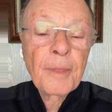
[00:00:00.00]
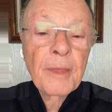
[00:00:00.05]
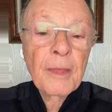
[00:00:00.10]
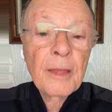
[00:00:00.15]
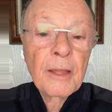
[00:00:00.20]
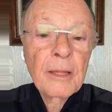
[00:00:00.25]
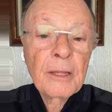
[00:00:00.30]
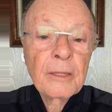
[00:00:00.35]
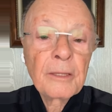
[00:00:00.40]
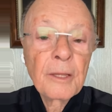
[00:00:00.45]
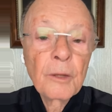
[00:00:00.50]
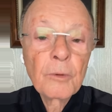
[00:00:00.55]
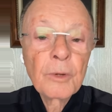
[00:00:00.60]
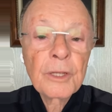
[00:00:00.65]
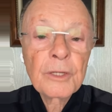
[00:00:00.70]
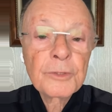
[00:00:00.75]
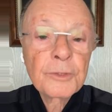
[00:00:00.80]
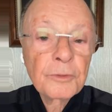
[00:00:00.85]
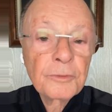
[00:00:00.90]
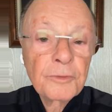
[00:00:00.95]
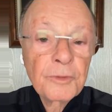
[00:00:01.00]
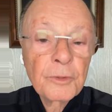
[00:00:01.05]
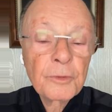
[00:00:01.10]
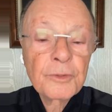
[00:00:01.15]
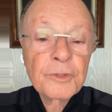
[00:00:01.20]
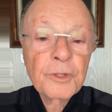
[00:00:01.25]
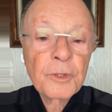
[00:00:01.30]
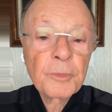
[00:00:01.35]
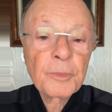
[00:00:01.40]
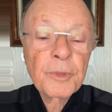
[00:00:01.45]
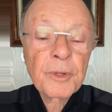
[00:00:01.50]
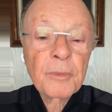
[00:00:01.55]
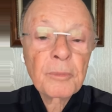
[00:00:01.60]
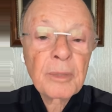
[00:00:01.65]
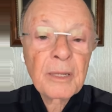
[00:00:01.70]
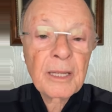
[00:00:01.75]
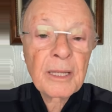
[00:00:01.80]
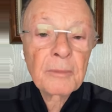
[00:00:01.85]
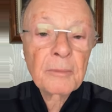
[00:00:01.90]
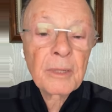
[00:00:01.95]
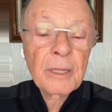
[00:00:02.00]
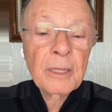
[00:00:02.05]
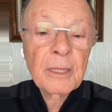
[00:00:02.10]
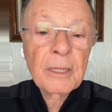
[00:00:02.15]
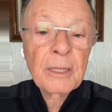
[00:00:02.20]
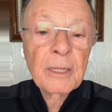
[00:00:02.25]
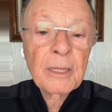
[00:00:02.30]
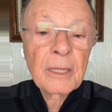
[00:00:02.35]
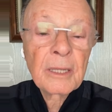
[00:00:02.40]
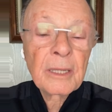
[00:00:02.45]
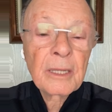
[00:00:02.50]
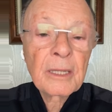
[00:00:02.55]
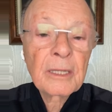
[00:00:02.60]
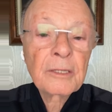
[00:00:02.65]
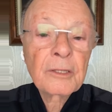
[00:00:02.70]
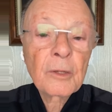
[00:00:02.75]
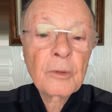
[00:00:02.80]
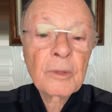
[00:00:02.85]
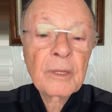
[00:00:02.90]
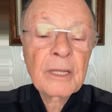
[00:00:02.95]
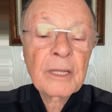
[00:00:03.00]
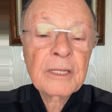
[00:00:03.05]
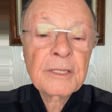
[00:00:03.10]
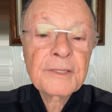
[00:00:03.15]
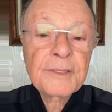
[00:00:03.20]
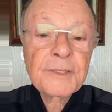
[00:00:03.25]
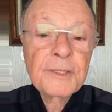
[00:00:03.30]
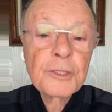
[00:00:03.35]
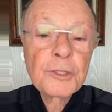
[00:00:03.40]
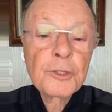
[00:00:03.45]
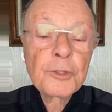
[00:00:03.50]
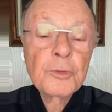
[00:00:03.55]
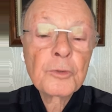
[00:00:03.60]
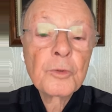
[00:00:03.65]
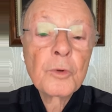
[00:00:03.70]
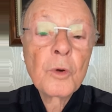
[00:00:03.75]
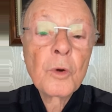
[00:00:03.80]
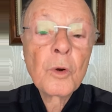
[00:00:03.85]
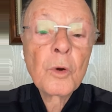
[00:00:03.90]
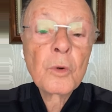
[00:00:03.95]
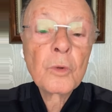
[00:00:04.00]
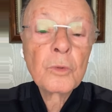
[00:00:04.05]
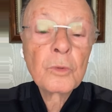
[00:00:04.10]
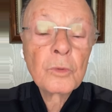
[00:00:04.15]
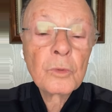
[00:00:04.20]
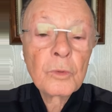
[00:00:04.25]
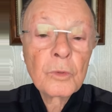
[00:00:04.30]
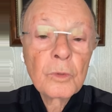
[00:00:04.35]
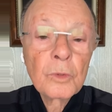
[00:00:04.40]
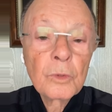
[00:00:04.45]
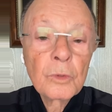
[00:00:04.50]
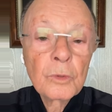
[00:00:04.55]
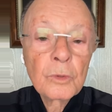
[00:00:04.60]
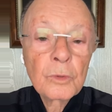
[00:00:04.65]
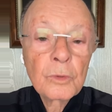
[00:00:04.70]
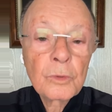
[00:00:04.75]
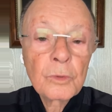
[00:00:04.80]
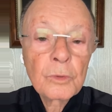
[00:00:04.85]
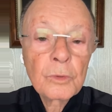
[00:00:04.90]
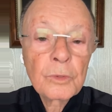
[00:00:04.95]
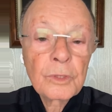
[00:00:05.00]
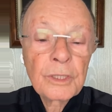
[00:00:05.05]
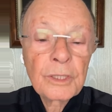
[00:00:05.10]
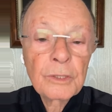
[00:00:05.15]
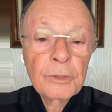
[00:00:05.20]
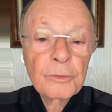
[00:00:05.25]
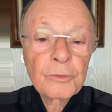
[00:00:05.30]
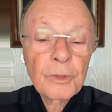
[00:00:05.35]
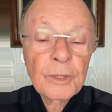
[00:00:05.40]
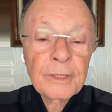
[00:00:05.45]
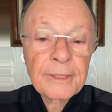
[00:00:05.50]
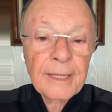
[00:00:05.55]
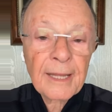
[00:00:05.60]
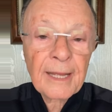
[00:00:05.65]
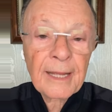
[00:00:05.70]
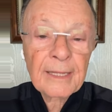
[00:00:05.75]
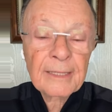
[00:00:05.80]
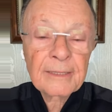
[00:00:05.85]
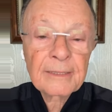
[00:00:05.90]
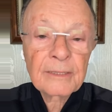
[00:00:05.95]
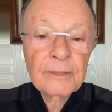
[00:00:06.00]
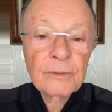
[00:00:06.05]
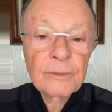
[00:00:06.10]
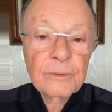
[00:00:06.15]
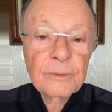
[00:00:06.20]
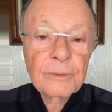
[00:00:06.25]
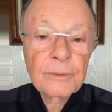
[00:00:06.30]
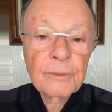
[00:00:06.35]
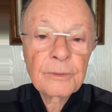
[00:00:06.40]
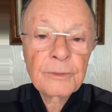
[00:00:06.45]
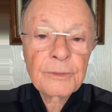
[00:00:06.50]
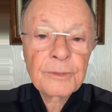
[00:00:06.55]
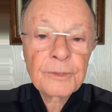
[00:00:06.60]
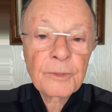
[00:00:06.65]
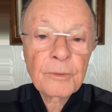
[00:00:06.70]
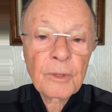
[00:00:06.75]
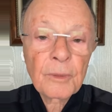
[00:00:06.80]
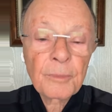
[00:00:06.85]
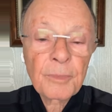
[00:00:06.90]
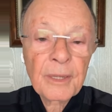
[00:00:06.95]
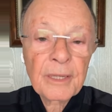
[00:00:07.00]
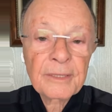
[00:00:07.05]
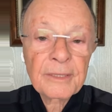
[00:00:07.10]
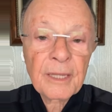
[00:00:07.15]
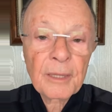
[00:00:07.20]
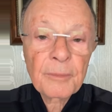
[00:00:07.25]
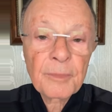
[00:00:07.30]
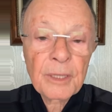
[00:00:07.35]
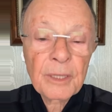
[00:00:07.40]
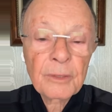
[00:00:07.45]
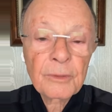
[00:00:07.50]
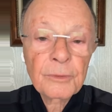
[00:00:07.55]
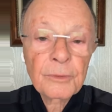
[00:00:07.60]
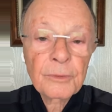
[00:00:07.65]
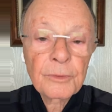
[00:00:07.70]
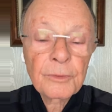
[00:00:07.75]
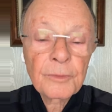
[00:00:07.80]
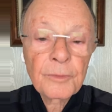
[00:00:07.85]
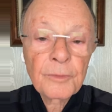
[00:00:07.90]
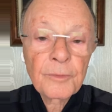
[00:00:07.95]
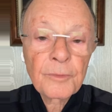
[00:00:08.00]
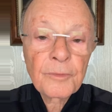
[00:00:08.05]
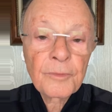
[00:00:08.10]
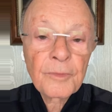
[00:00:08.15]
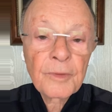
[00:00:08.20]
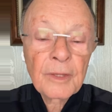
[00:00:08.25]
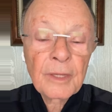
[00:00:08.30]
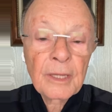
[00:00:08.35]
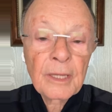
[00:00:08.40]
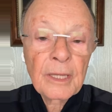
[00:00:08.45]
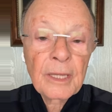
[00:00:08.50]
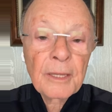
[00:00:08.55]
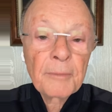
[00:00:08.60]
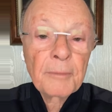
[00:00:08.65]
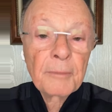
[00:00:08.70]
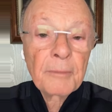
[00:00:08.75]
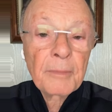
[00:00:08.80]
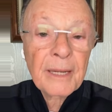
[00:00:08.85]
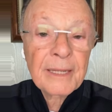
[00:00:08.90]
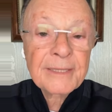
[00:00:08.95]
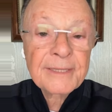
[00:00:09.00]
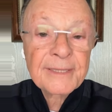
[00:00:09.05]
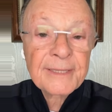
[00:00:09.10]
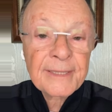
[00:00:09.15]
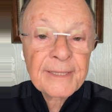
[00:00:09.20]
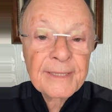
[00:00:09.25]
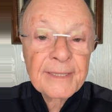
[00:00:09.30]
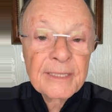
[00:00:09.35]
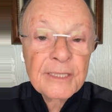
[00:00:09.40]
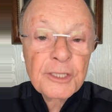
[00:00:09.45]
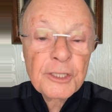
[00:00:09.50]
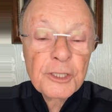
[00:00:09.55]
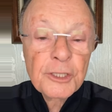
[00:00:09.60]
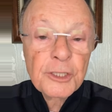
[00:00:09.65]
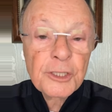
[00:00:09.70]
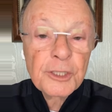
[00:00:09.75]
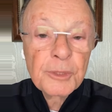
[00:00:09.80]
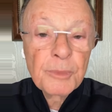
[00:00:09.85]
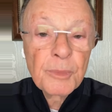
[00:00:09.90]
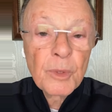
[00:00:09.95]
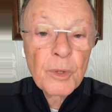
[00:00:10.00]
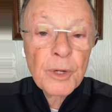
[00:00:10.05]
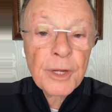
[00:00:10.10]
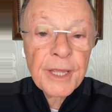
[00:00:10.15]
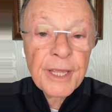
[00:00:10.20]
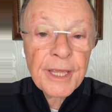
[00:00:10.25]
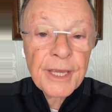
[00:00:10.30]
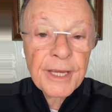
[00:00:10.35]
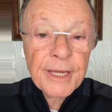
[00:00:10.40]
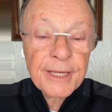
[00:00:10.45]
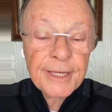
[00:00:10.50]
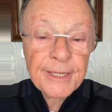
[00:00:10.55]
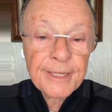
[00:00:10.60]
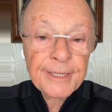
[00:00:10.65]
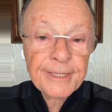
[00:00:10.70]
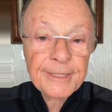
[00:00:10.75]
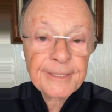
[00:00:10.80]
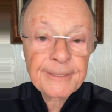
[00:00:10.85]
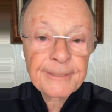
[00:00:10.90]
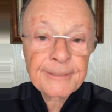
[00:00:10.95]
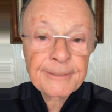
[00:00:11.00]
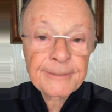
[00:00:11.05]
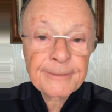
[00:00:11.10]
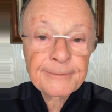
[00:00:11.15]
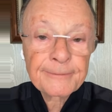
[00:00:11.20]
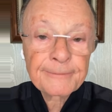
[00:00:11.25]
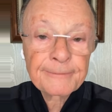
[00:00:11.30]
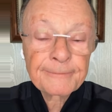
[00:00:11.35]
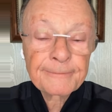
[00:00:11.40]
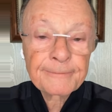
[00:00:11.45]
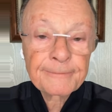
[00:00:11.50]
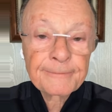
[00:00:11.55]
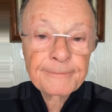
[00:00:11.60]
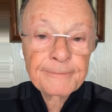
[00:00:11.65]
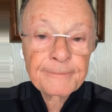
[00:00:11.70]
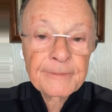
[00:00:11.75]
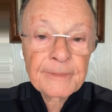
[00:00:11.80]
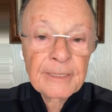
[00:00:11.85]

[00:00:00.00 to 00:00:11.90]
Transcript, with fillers: and her problem was not resolved, so she jumped off the fifth floor from the apartment she lived. But before she died,